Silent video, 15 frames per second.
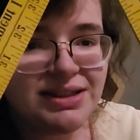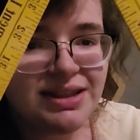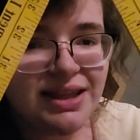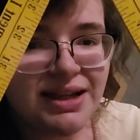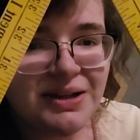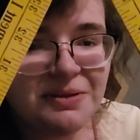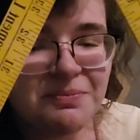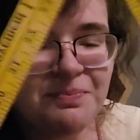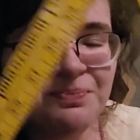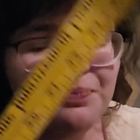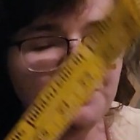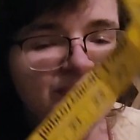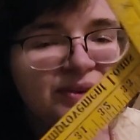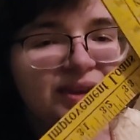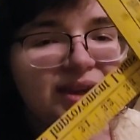thing
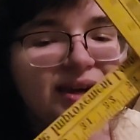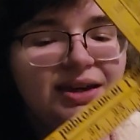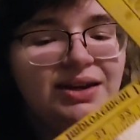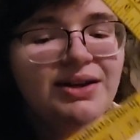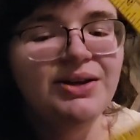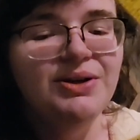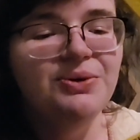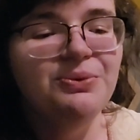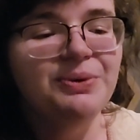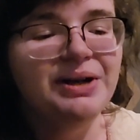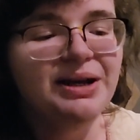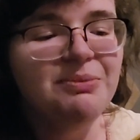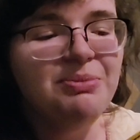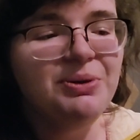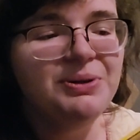when
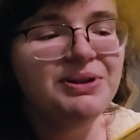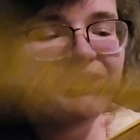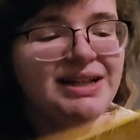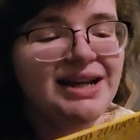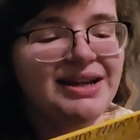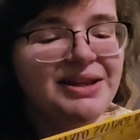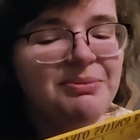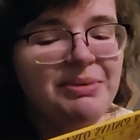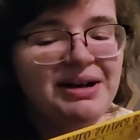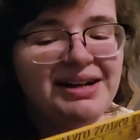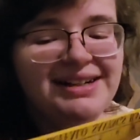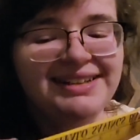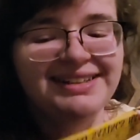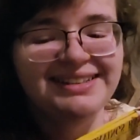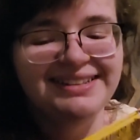I pulled it out of the
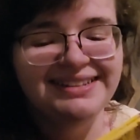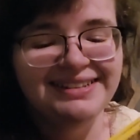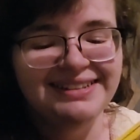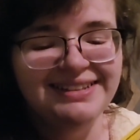box.